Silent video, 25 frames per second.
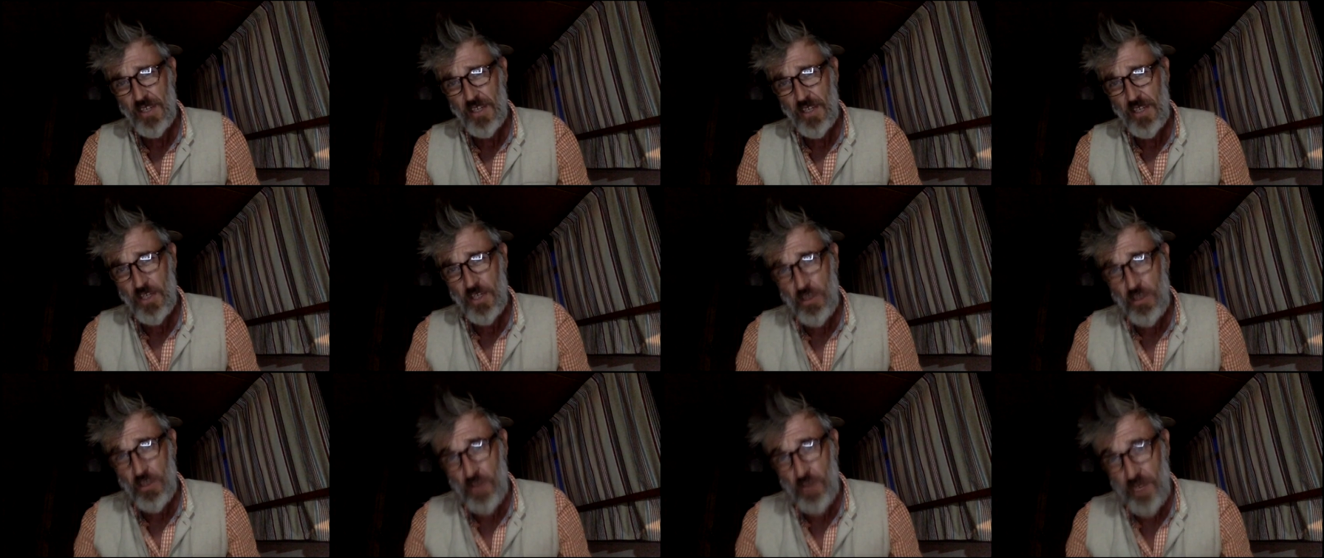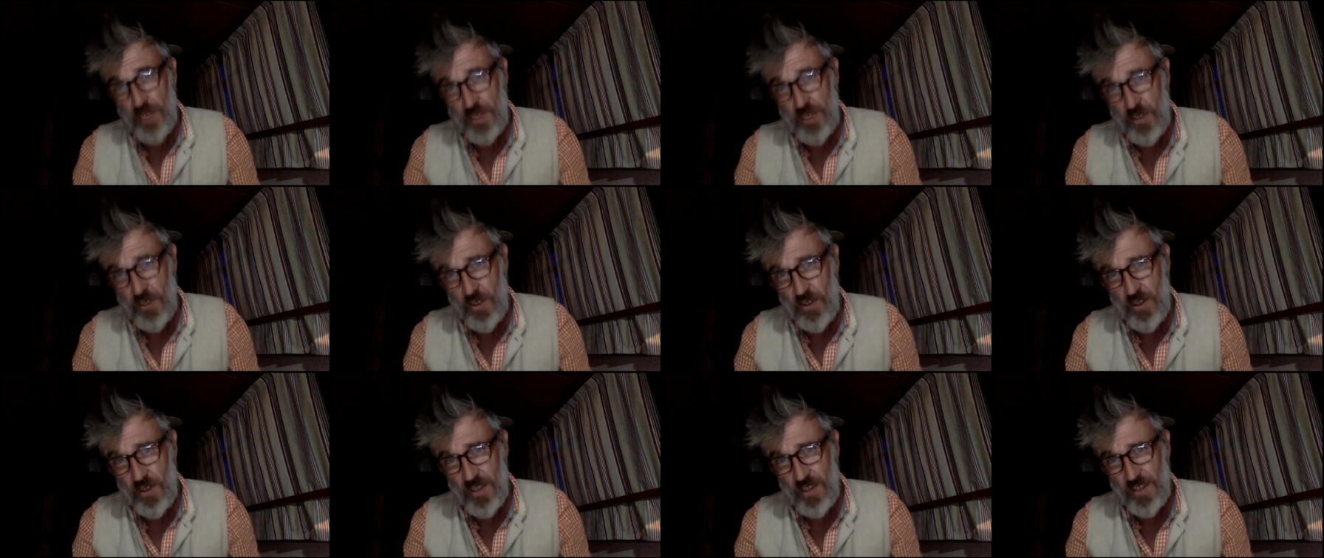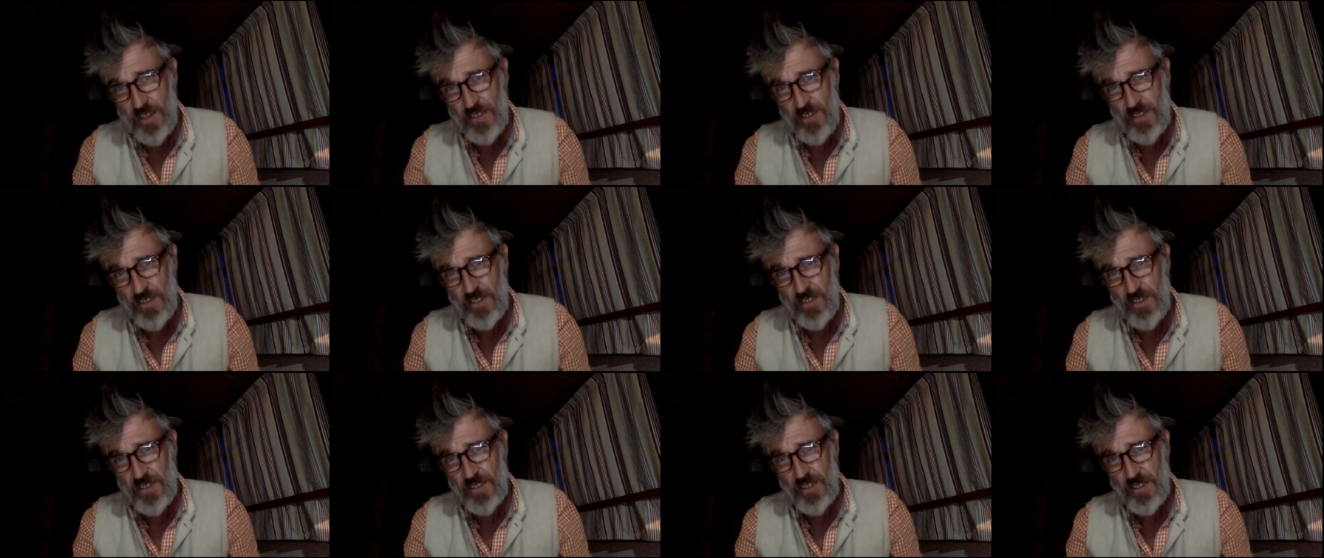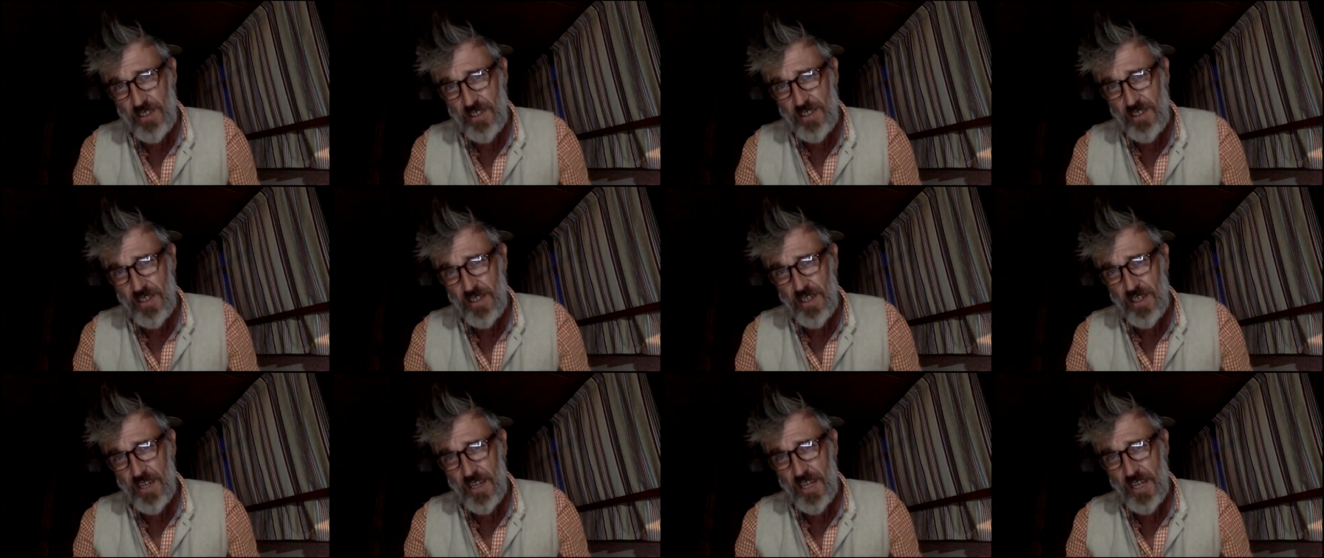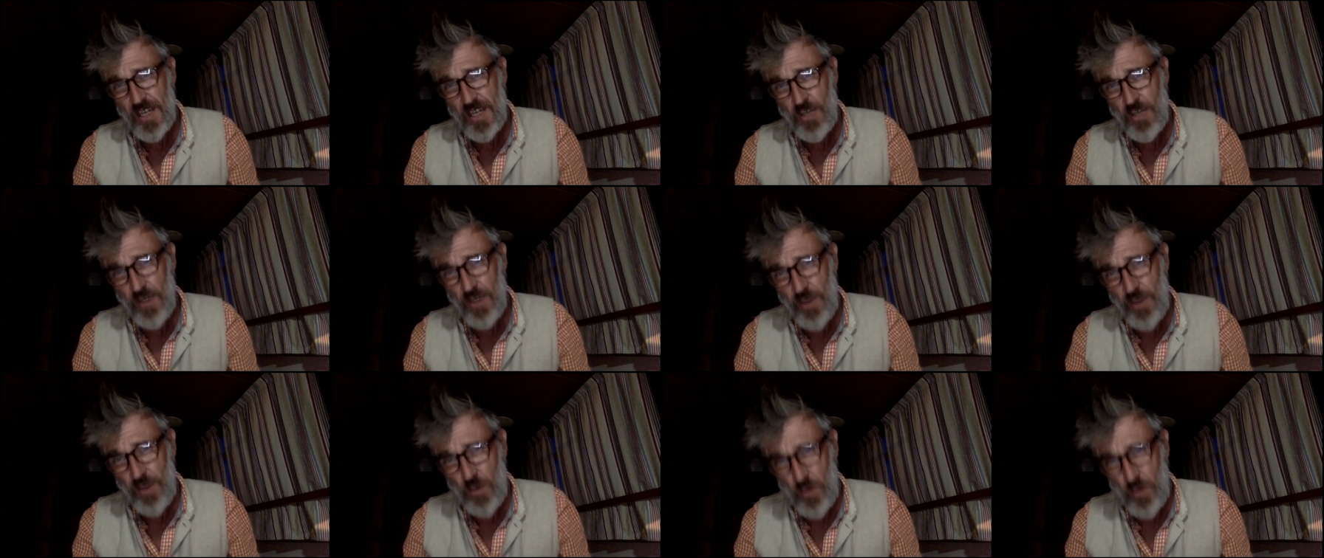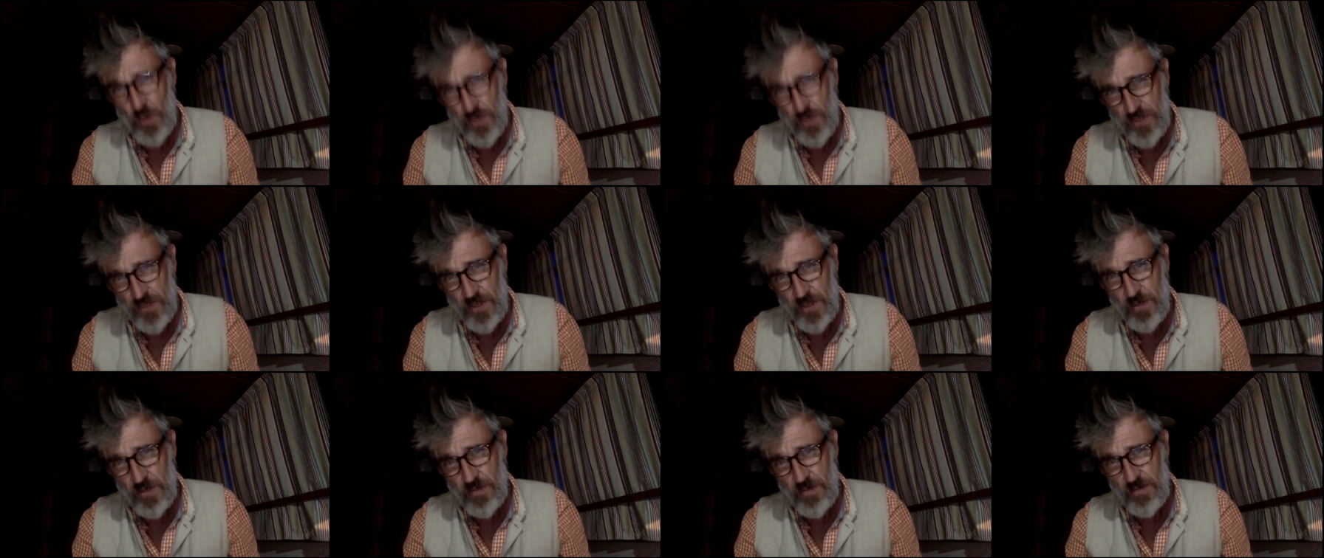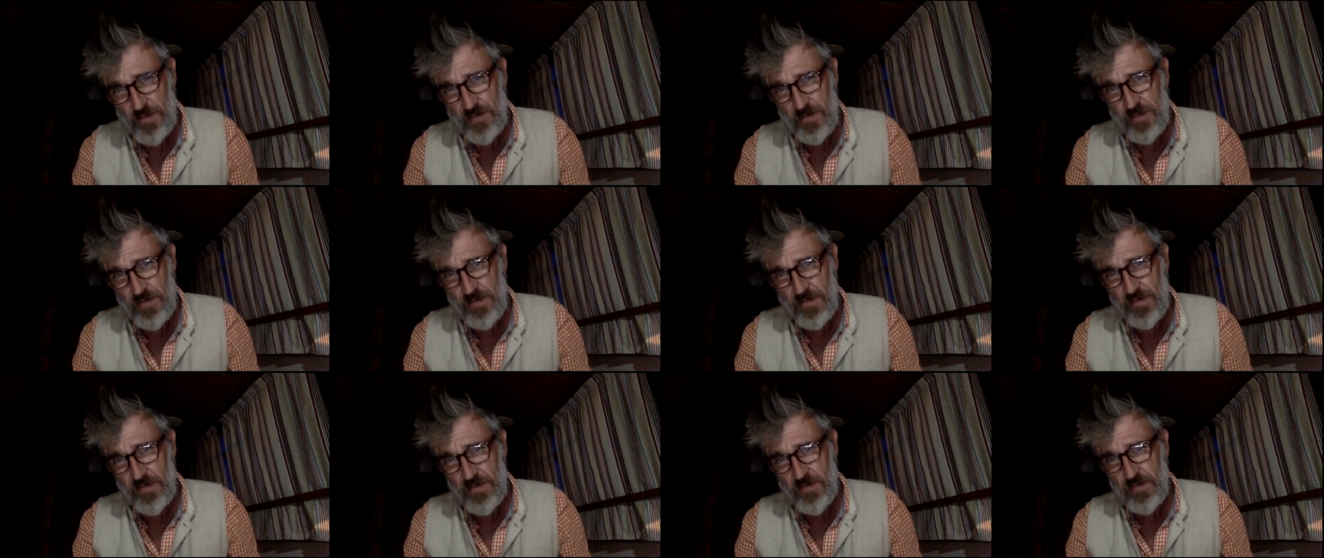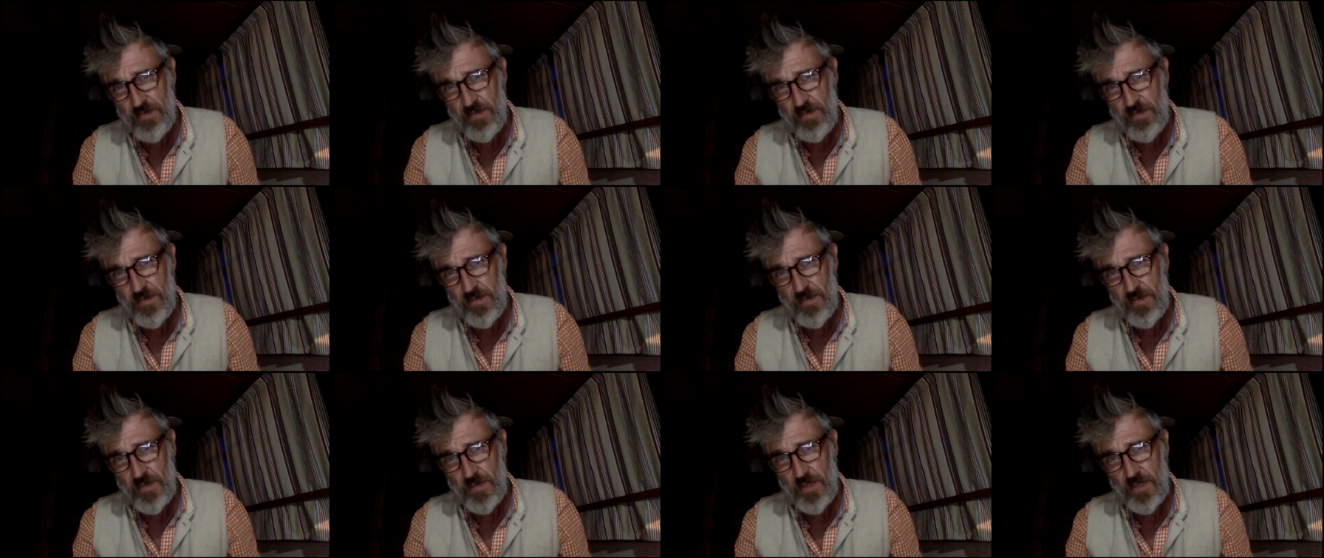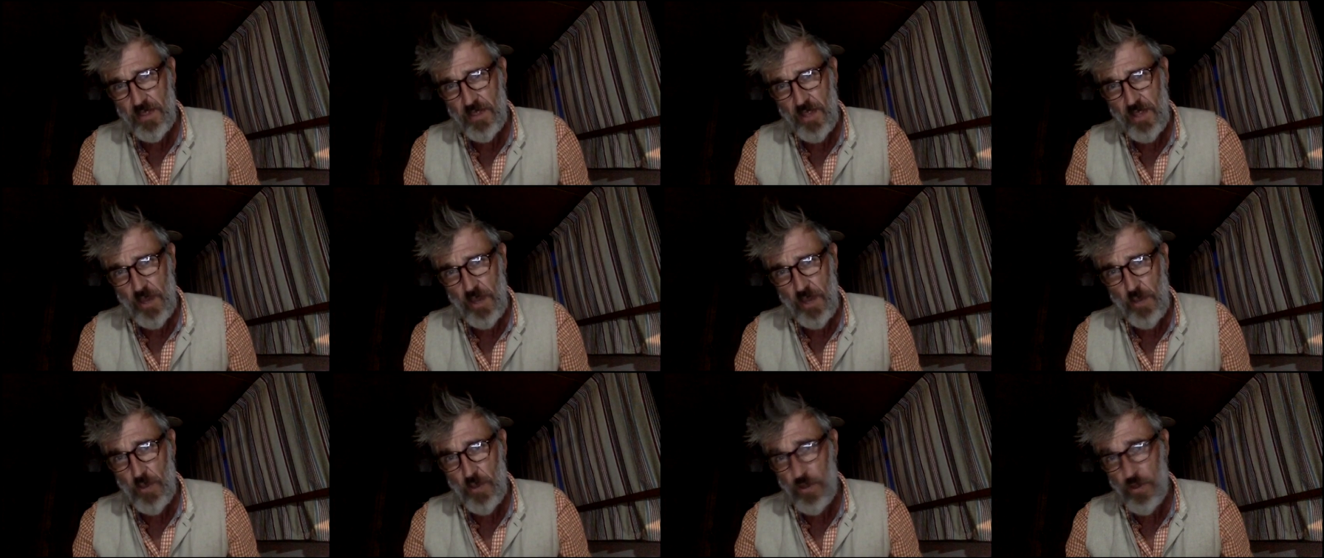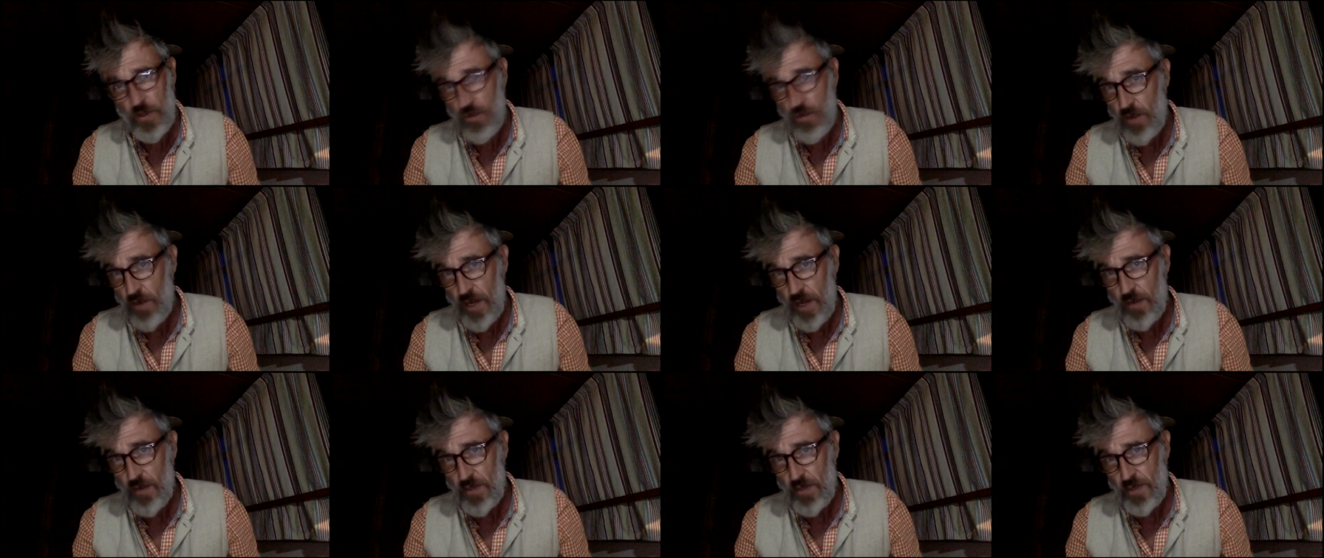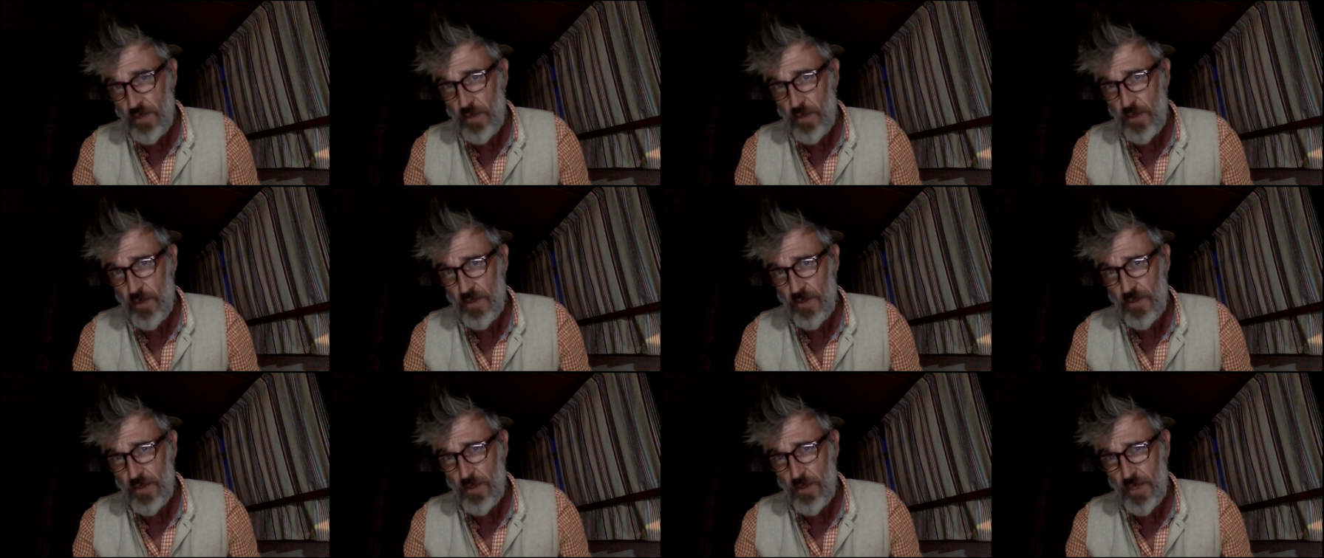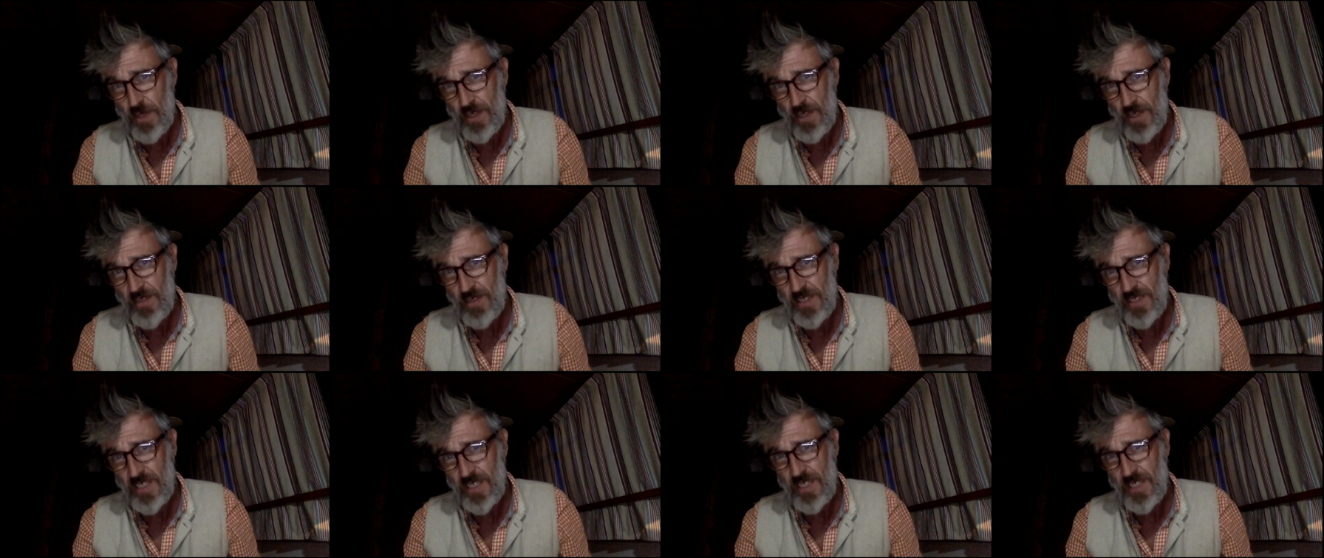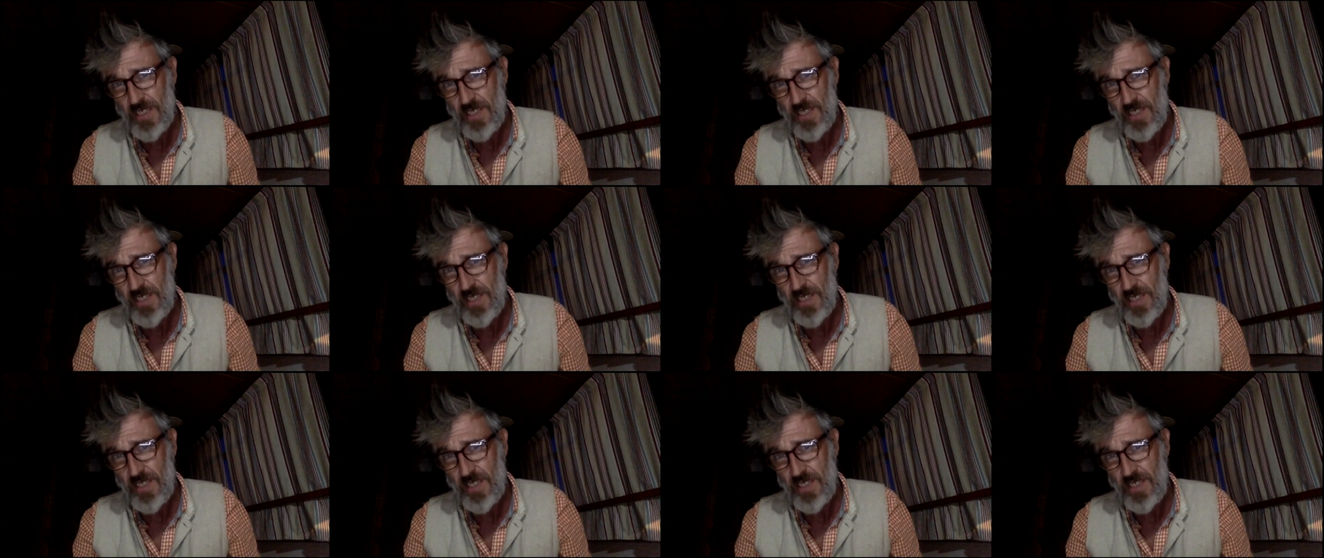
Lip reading: Great knowledge and great wisdom come with great responsibility."